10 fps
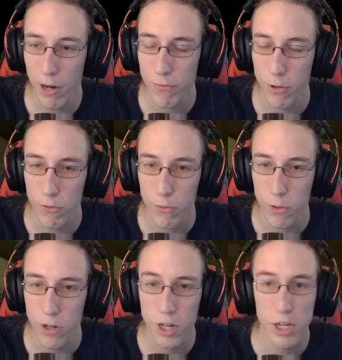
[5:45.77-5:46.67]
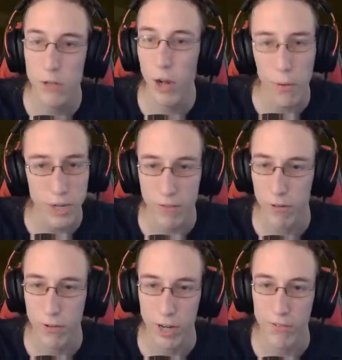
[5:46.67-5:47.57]
in Battlefield 4, you don't get
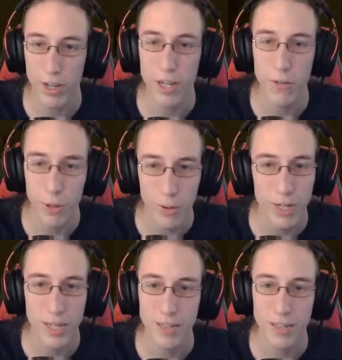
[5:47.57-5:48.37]
revived and you don't